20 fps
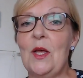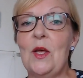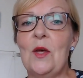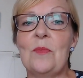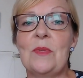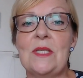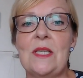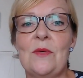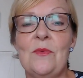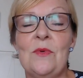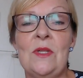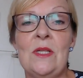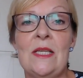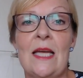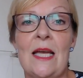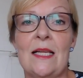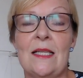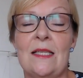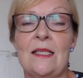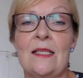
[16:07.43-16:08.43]
But I will
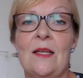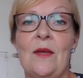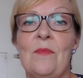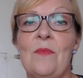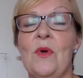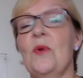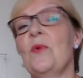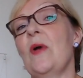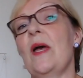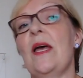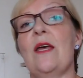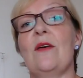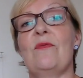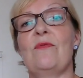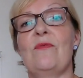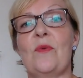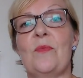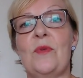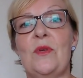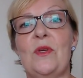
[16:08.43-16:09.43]
get some mohair
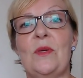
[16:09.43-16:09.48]
from her.